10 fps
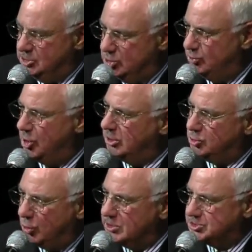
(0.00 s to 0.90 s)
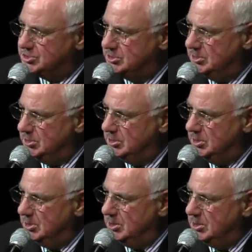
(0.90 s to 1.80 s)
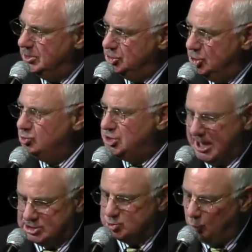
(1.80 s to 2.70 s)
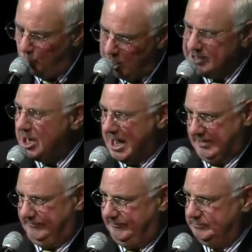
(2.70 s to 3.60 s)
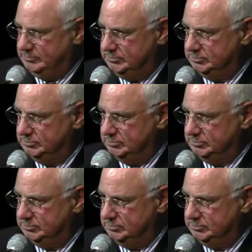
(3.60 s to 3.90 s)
and Youth on Course. You touch one life,